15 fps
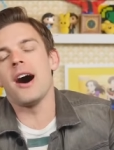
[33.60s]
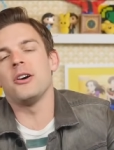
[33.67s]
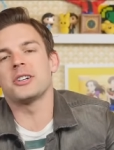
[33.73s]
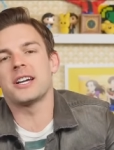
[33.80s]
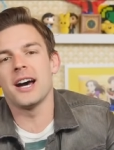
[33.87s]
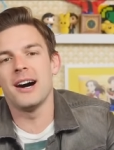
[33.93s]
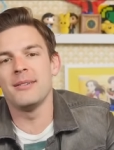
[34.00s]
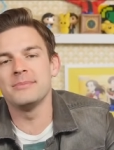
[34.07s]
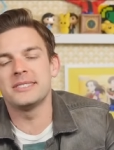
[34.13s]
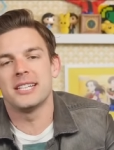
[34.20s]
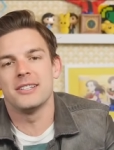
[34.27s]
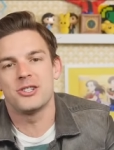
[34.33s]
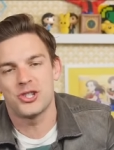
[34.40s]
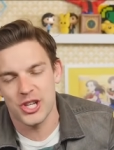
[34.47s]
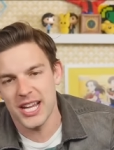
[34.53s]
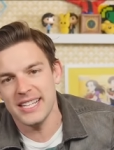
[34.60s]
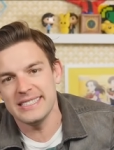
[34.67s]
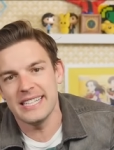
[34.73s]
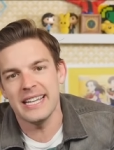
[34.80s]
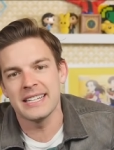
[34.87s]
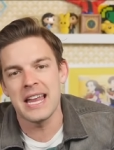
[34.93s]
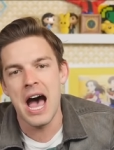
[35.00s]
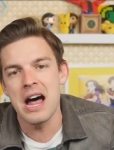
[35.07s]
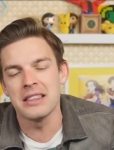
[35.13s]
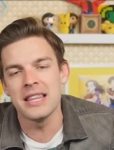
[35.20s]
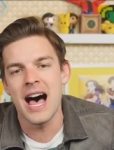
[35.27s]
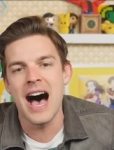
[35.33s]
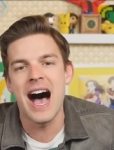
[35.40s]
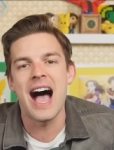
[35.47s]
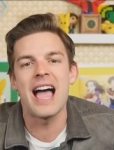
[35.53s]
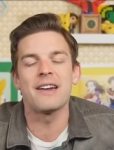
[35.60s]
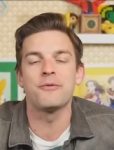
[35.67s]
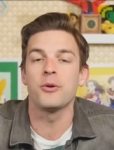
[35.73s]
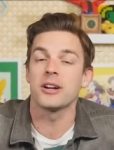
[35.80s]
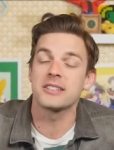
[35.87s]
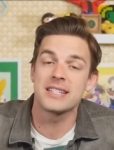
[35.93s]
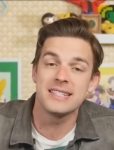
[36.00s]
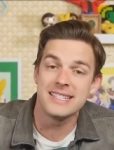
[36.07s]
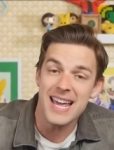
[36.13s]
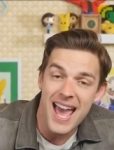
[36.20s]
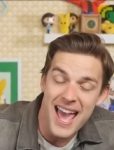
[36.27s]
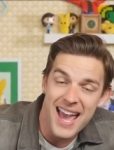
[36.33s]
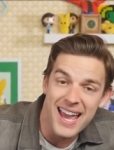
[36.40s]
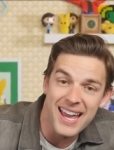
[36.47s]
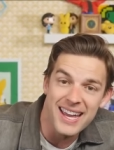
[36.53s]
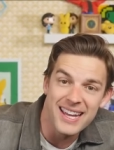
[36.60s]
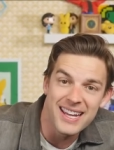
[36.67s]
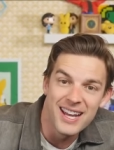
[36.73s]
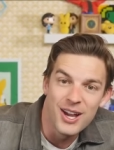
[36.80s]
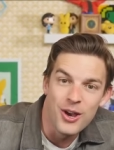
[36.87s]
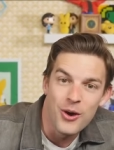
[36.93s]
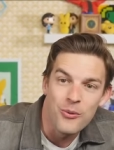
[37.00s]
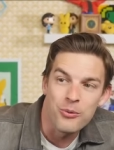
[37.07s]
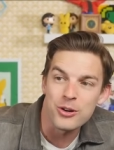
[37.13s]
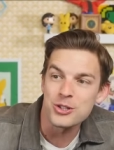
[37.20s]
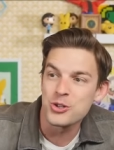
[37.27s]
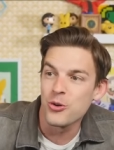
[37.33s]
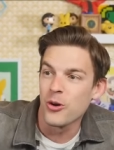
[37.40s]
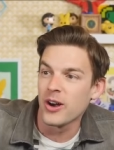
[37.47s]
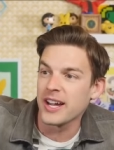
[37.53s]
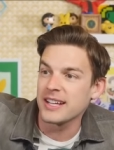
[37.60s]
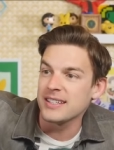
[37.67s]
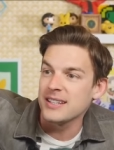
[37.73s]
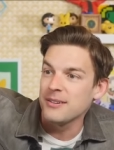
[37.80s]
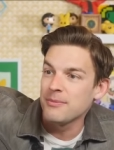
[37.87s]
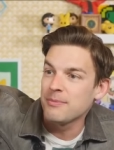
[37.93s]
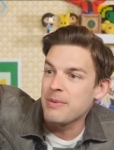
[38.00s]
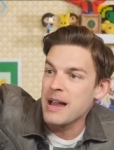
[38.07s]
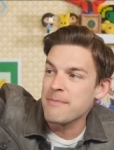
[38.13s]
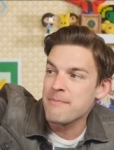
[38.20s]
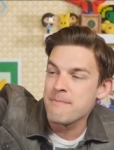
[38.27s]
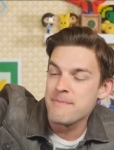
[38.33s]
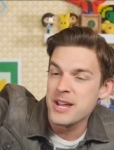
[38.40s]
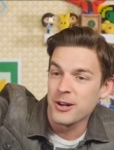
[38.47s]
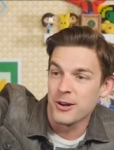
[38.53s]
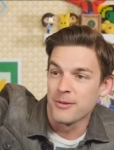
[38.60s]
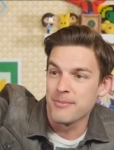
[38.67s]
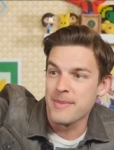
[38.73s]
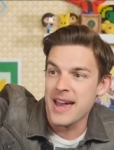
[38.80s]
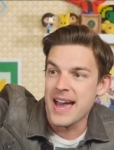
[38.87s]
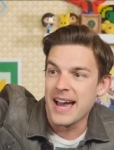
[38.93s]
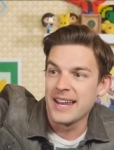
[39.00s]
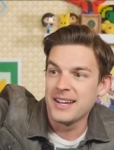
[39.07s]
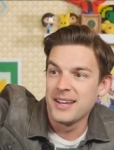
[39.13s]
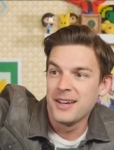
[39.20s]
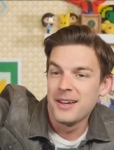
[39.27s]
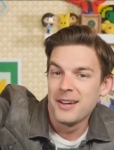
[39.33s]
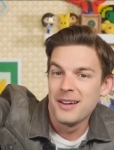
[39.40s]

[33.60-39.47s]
welcome to GT Not Live, where today we're joined by Mirror Matt.